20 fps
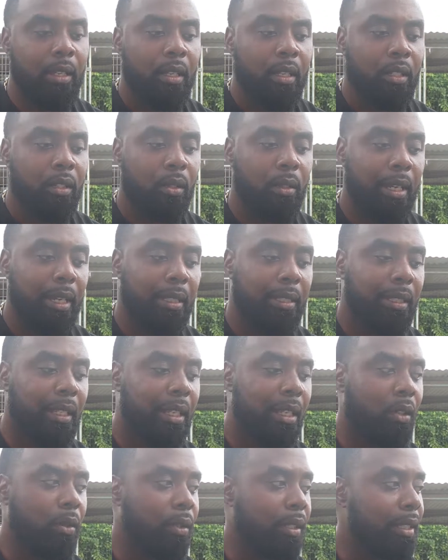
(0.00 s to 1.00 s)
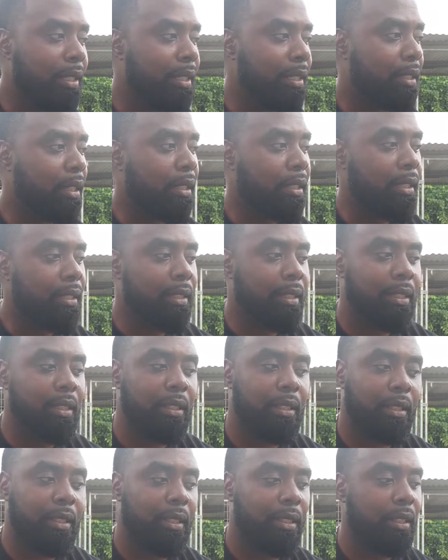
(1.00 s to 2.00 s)
So like I say, it's
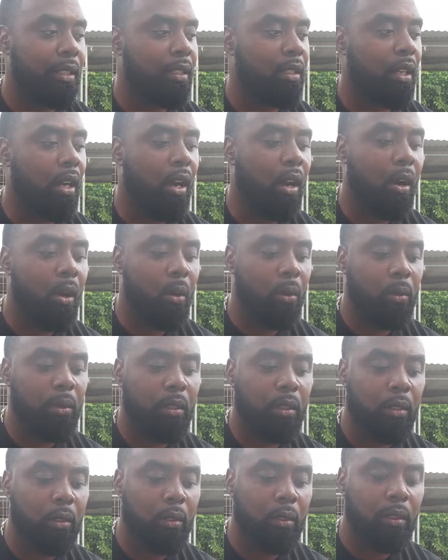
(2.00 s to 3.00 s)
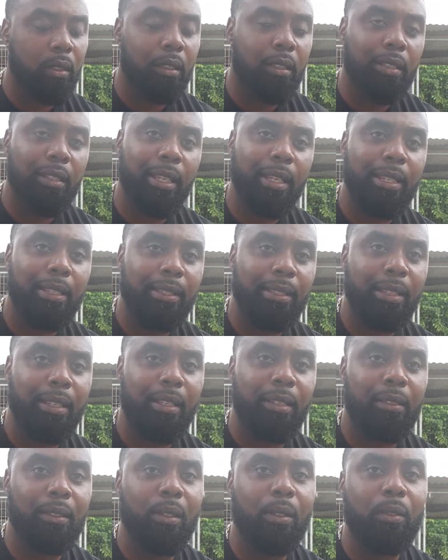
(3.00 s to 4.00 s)
just all little nuggets that
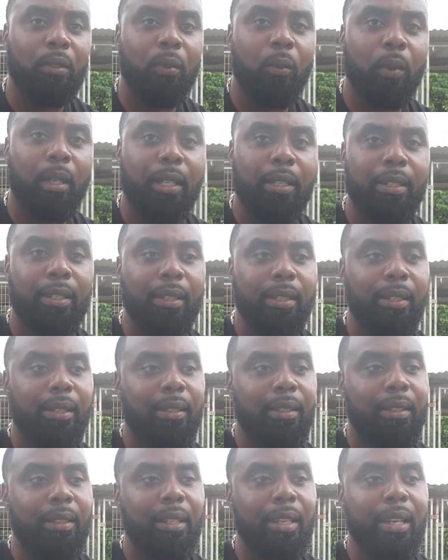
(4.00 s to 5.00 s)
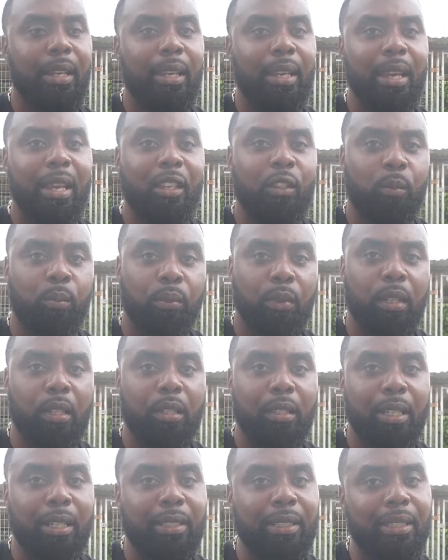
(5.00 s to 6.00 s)
along the way that as
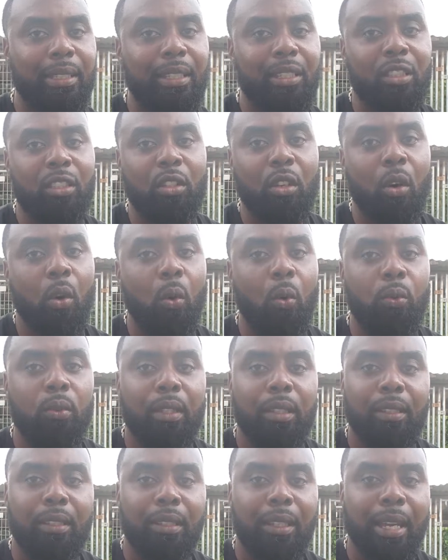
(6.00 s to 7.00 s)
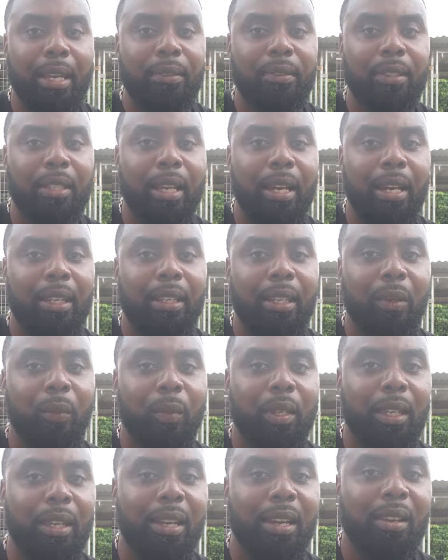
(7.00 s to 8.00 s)
breeders, like I say, this is a whole nother lifestyle that
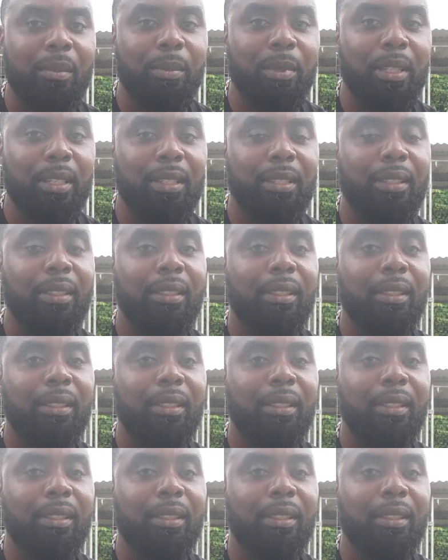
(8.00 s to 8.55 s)
we have, man.